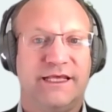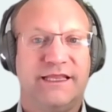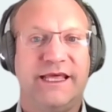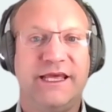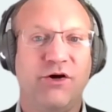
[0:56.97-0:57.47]

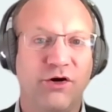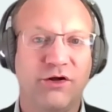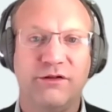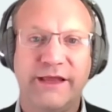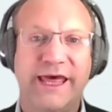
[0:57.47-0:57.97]
They
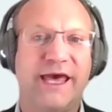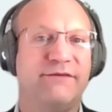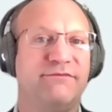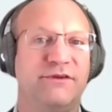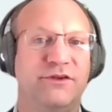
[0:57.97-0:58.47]
all
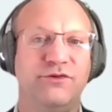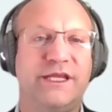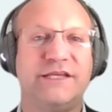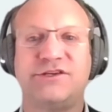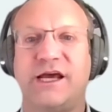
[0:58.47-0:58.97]
have
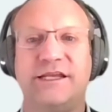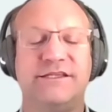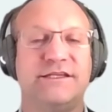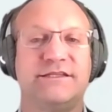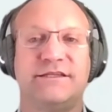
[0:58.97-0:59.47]
unique
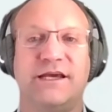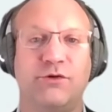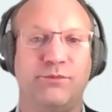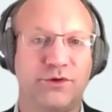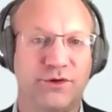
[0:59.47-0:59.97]
challenges and
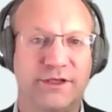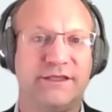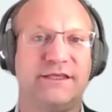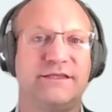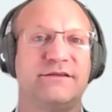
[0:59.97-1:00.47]

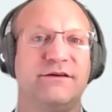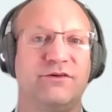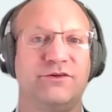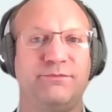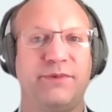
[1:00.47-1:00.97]
opportunities
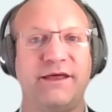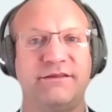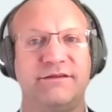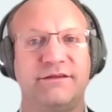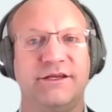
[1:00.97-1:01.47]
on the
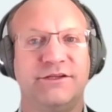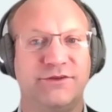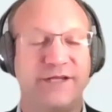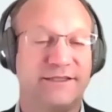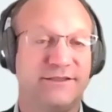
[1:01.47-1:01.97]
path
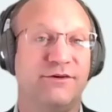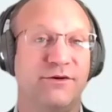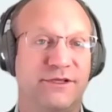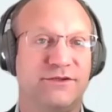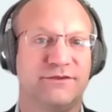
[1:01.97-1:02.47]
to net
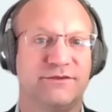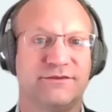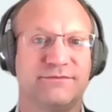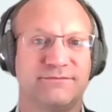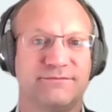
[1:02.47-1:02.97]
zero emissions.